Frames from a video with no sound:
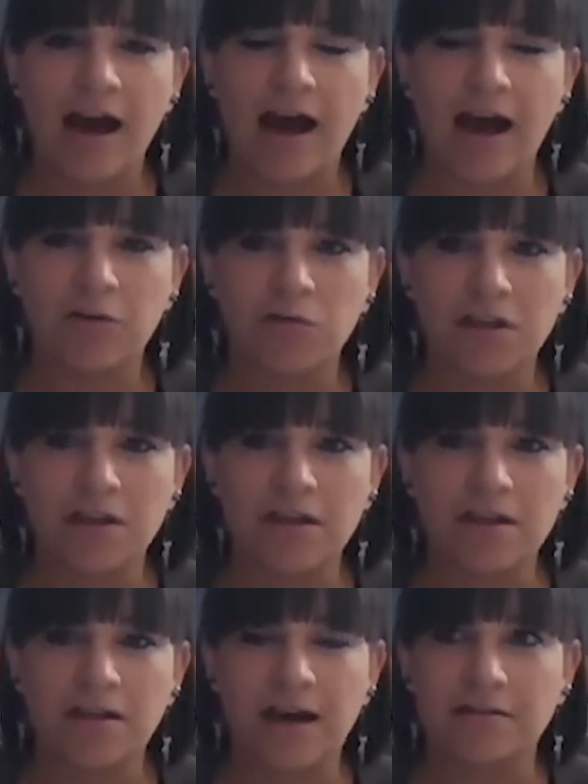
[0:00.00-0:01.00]
I
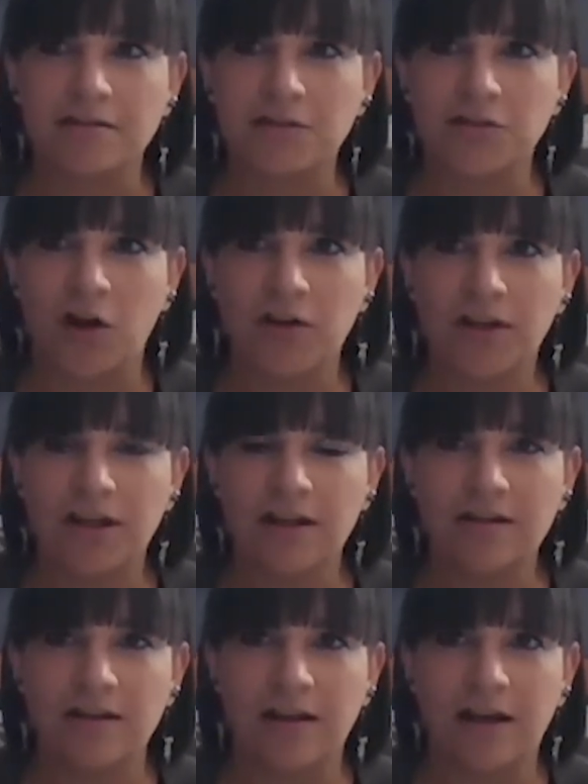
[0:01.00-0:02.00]
really got
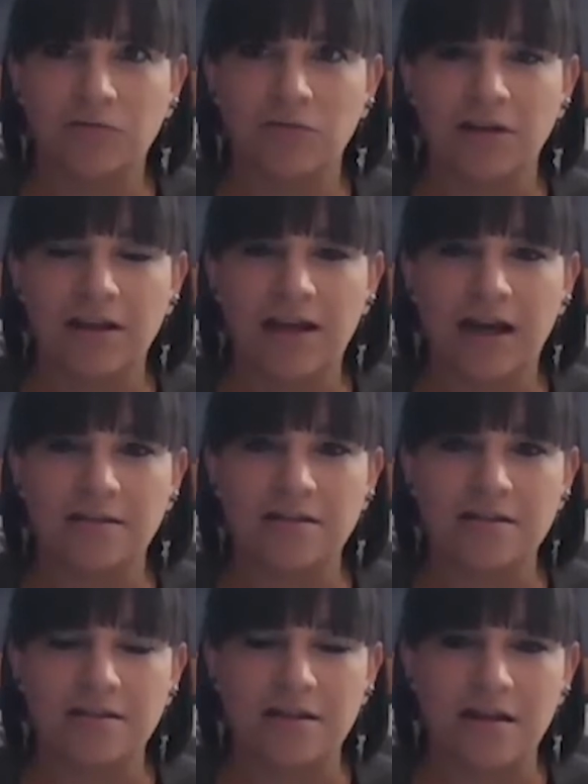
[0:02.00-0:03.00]
started and really got to
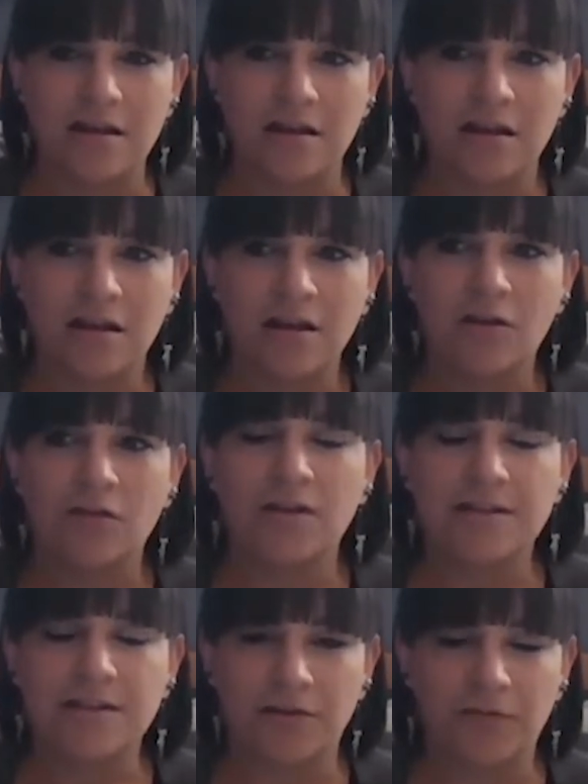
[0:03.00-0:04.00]
see the
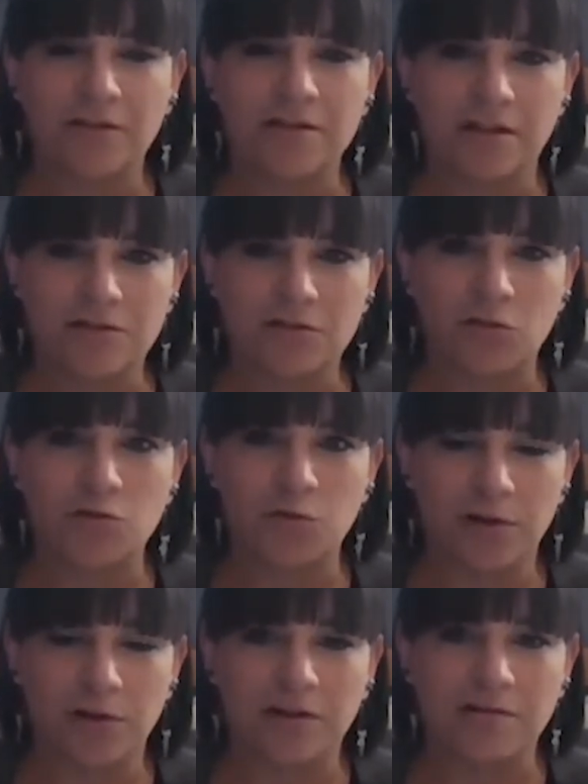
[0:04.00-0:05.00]
difference that social
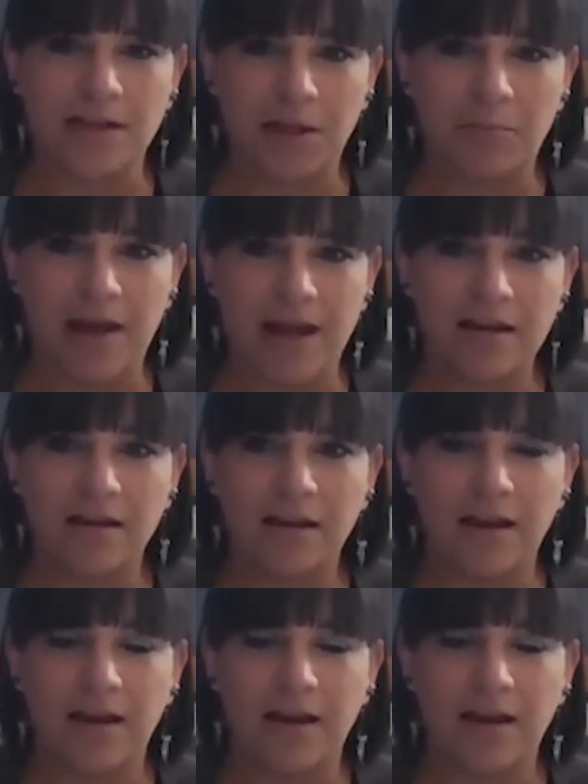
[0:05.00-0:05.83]
workers can make.